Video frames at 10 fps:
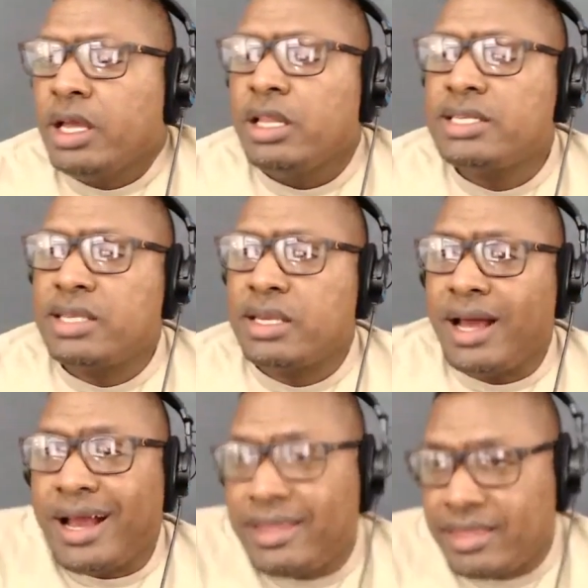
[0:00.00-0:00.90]
Listen,
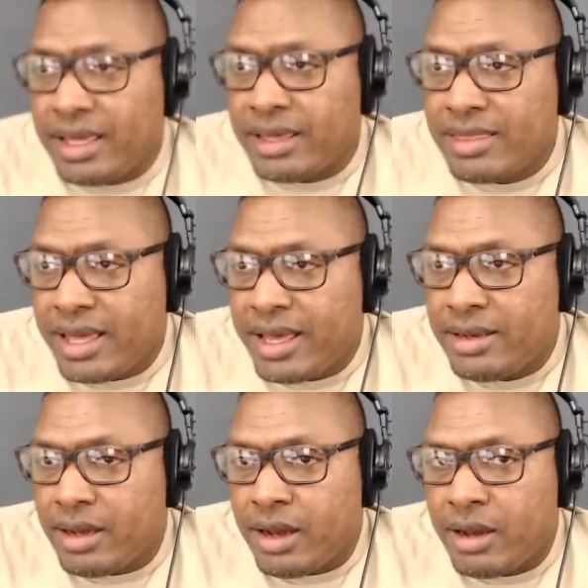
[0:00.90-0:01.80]
I think that
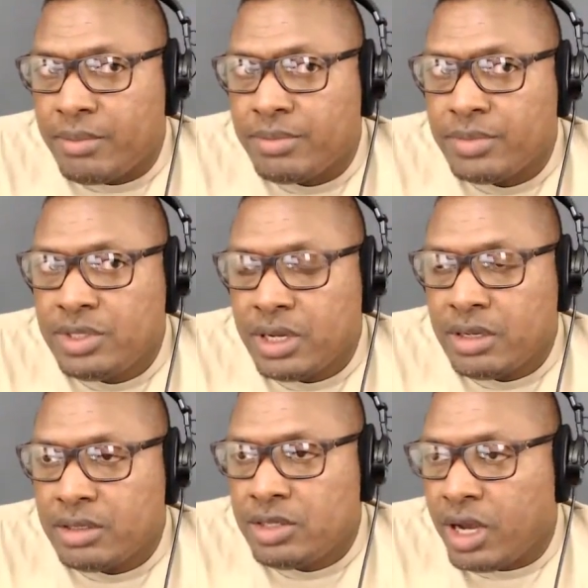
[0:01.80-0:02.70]

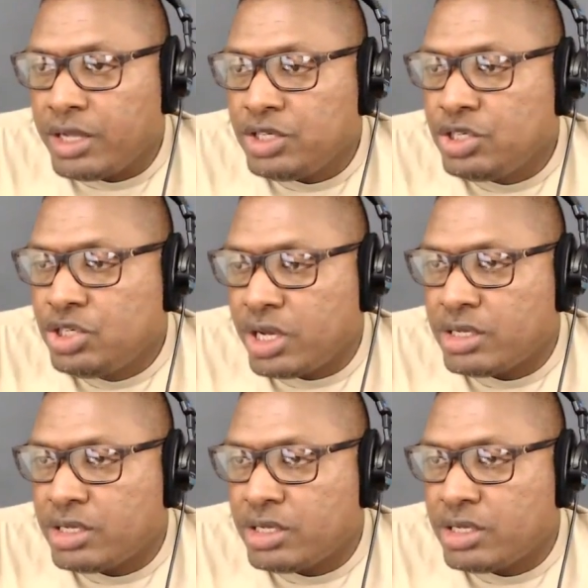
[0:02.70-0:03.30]
Dodge,